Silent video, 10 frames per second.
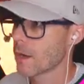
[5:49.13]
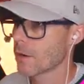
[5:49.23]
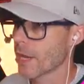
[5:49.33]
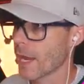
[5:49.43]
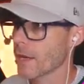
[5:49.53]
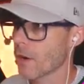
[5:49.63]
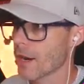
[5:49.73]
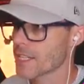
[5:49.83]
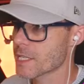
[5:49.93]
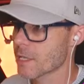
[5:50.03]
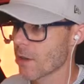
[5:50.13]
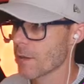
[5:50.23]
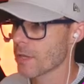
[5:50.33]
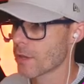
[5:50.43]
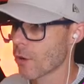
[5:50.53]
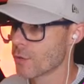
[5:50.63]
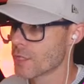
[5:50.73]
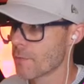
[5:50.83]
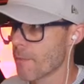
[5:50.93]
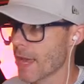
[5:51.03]
Okay, ice slime.
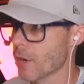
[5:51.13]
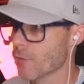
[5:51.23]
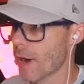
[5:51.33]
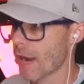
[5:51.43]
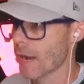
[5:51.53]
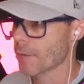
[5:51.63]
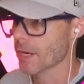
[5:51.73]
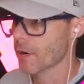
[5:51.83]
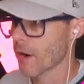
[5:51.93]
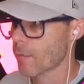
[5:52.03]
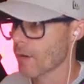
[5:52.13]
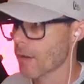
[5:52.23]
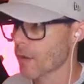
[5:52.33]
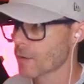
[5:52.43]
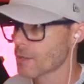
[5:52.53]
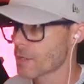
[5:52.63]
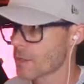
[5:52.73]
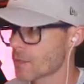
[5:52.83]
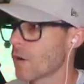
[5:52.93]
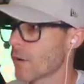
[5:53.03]
Those are mega rare. I'm gonna grab one of those.
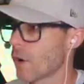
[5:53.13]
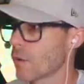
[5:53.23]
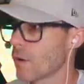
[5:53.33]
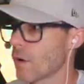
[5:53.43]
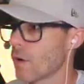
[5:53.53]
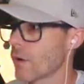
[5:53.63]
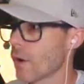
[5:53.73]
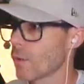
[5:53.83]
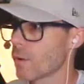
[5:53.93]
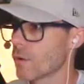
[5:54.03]
Oh no, oh no.